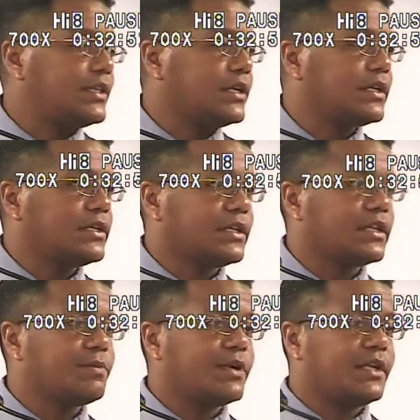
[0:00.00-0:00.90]
the, the
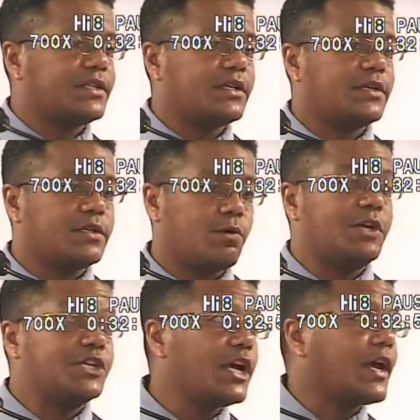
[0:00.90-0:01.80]
liberty to, to
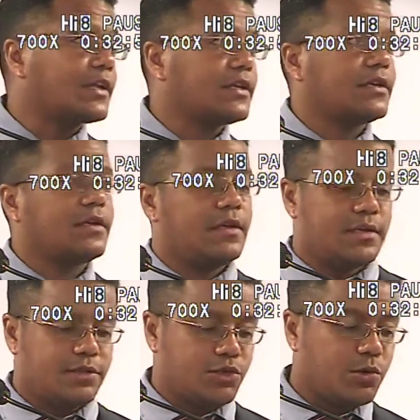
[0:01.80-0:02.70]
reject
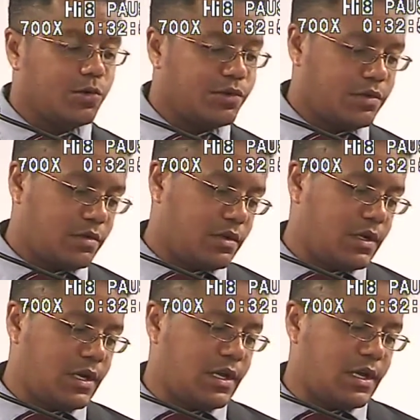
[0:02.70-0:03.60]
truth.
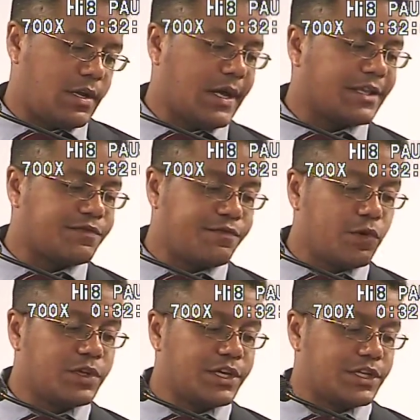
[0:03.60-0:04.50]
I mean, it's
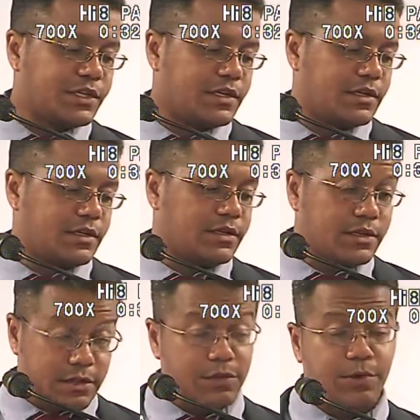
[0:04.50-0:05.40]
foolish
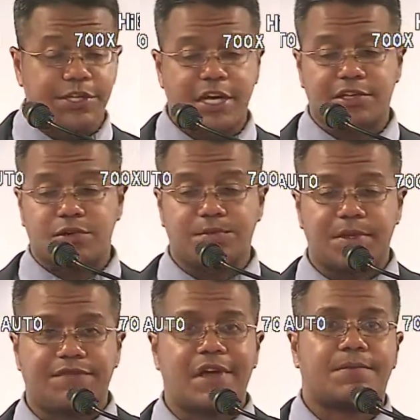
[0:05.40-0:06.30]
to reject truth, but
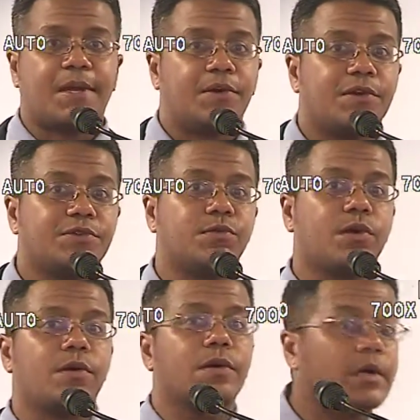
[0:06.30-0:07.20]
the fact the matter is,
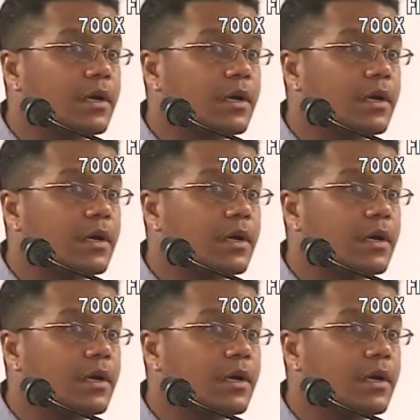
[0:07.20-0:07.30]
we're,